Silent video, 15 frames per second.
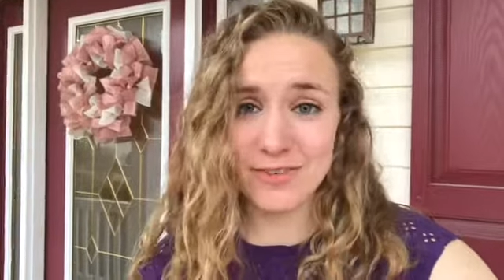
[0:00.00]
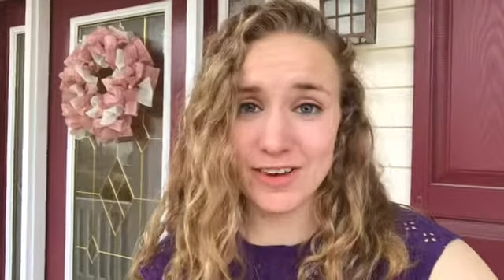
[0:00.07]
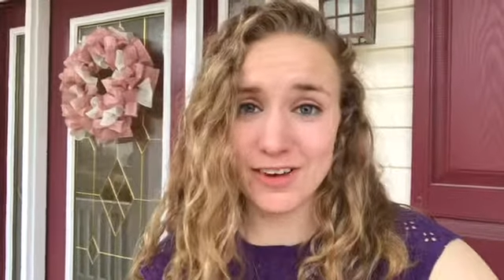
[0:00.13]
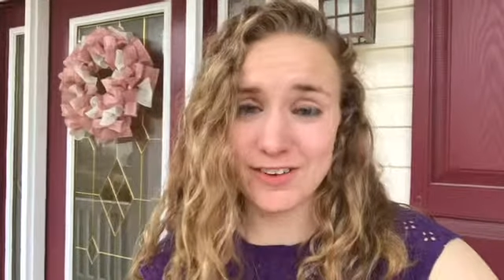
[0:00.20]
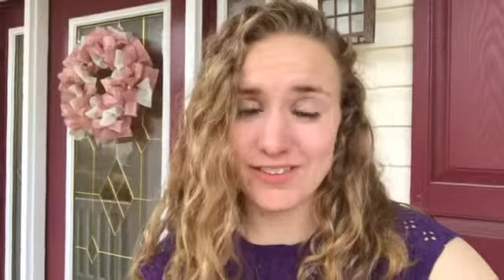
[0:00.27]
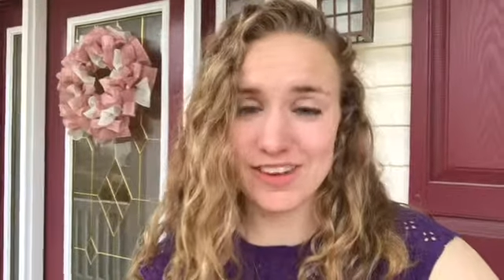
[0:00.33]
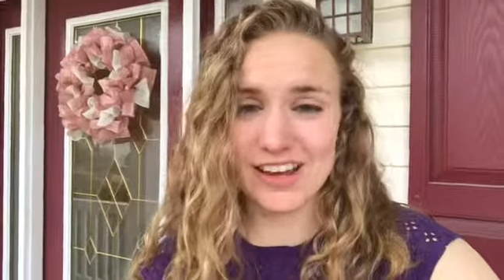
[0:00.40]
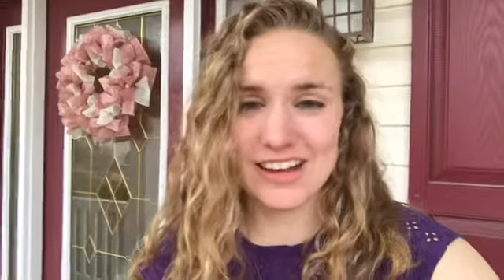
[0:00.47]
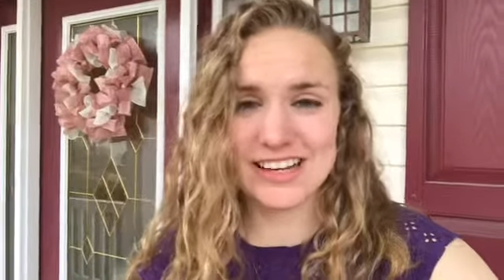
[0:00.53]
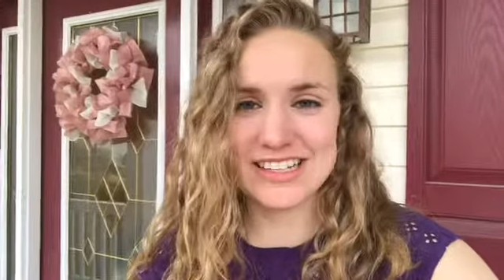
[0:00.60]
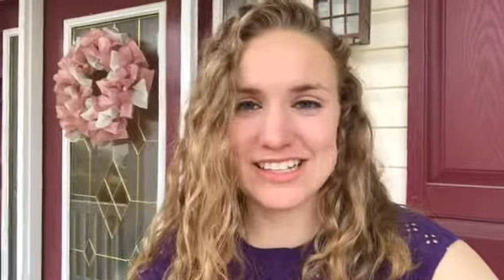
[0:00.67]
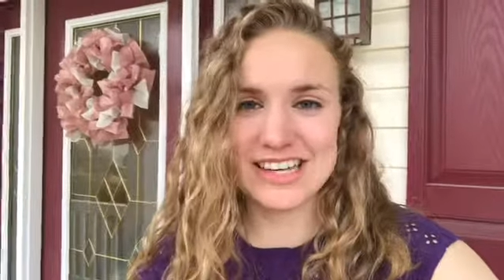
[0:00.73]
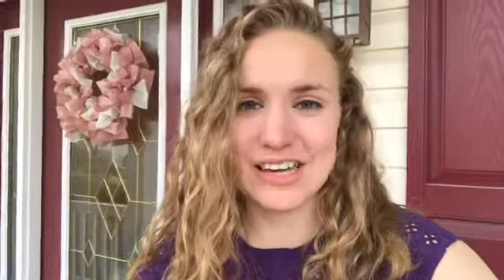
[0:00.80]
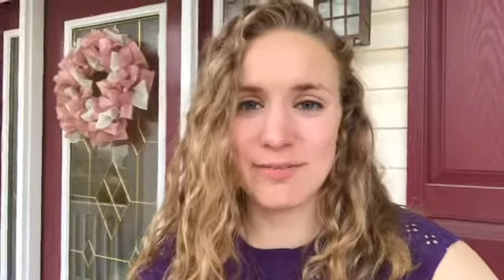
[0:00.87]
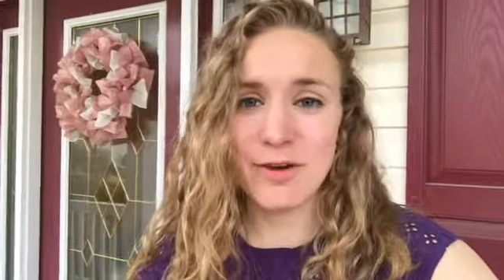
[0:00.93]
figure skating
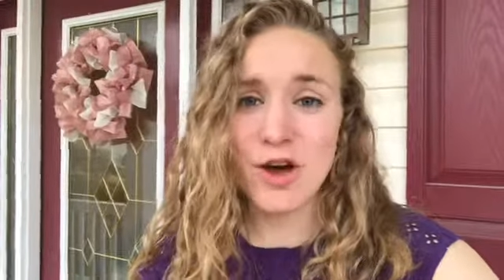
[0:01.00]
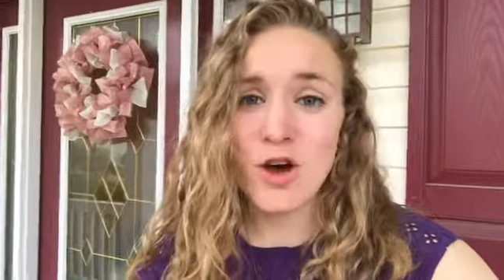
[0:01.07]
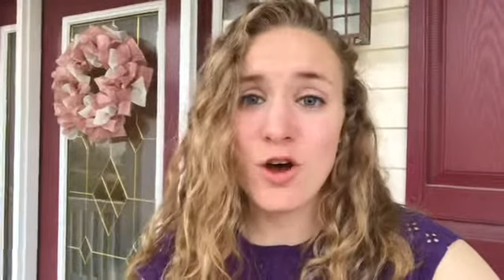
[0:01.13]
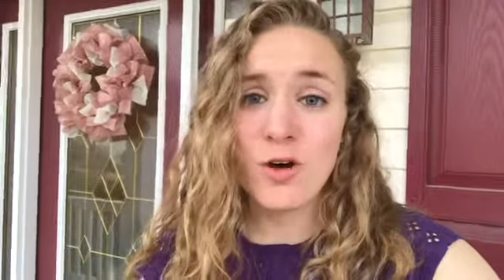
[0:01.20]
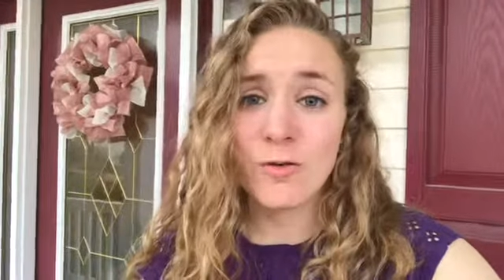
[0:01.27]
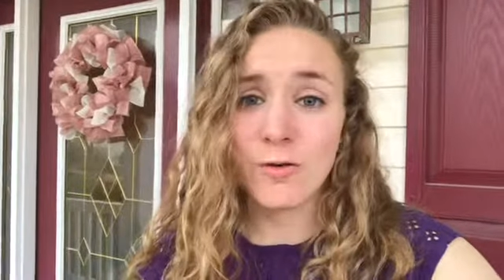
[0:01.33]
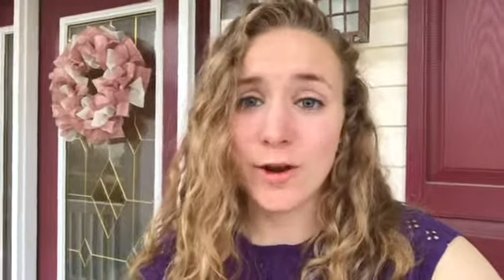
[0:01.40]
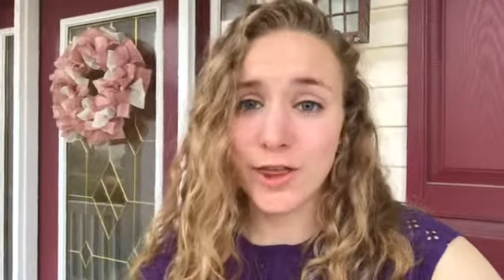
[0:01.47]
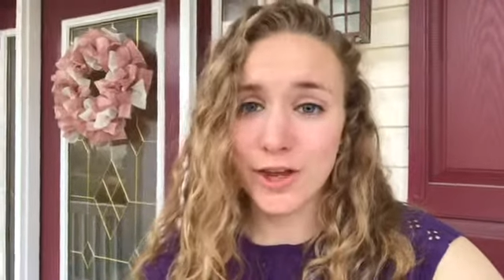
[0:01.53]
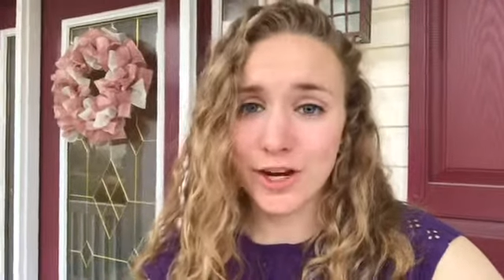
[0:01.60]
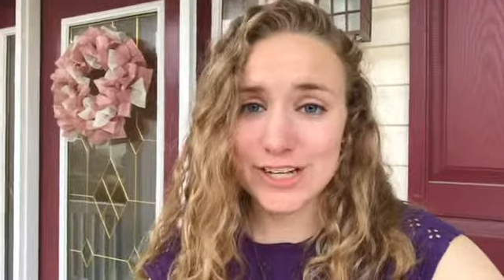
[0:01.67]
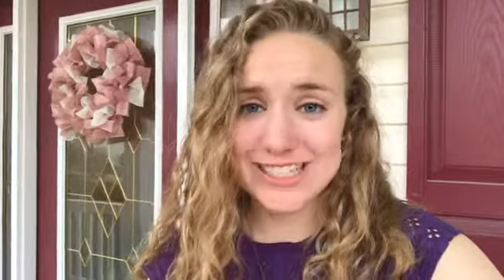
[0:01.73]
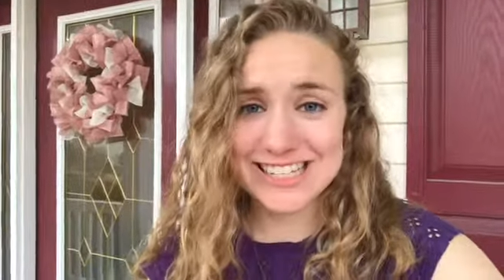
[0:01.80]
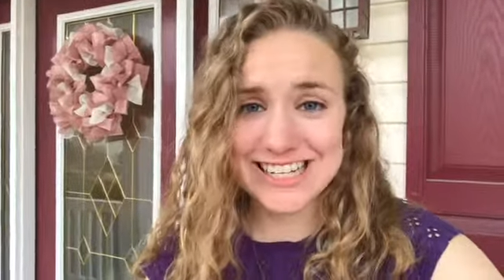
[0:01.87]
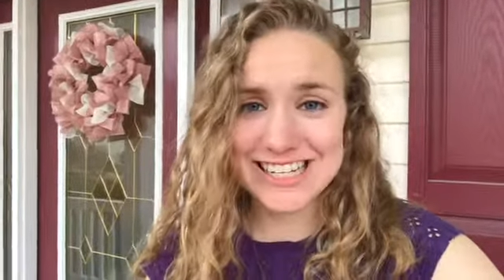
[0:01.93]
team for
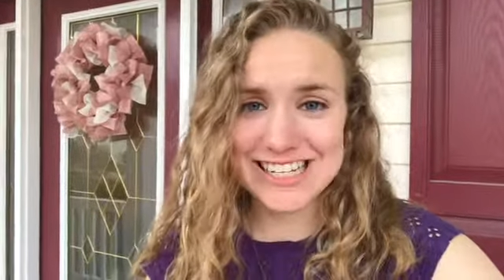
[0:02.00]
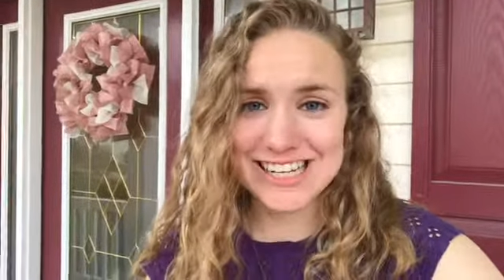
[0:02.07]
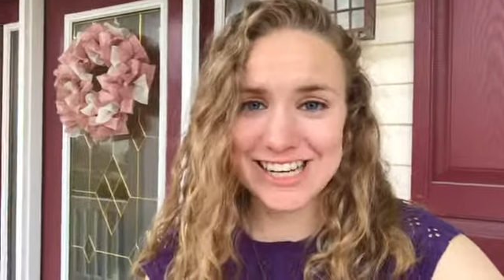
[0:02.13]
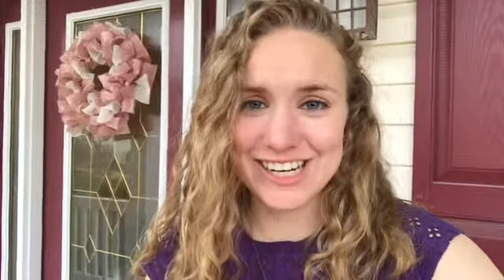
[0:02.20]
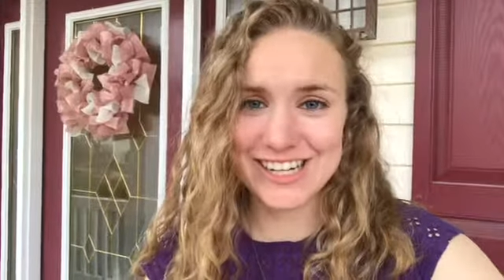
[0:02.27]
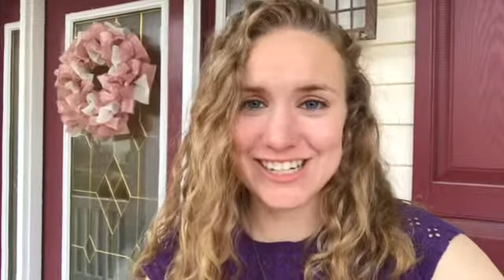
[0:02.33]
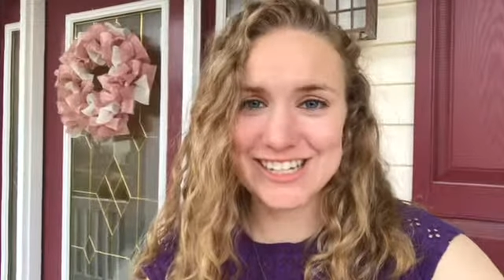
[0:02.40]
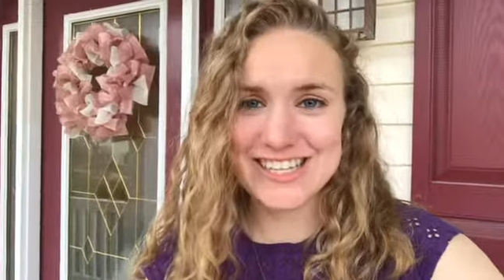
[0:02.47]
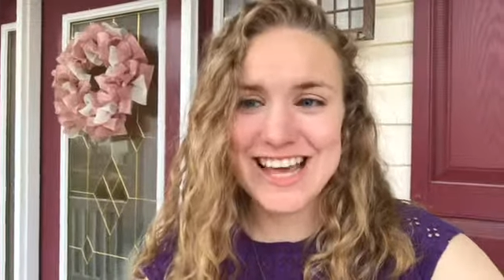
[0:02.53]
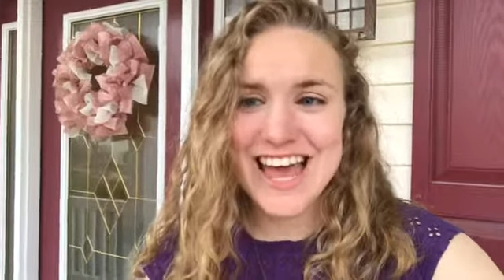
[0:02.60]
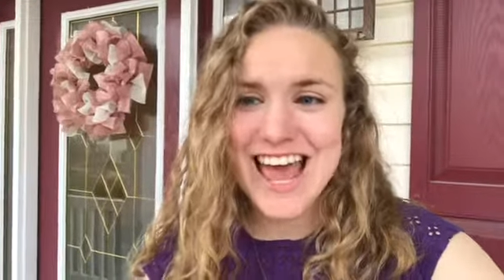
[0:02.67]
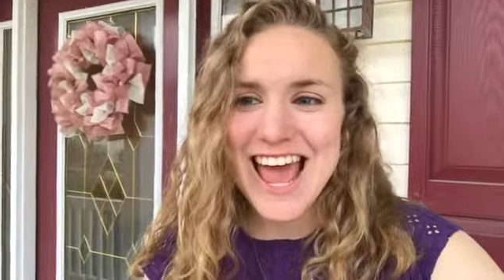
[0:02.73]
13 years.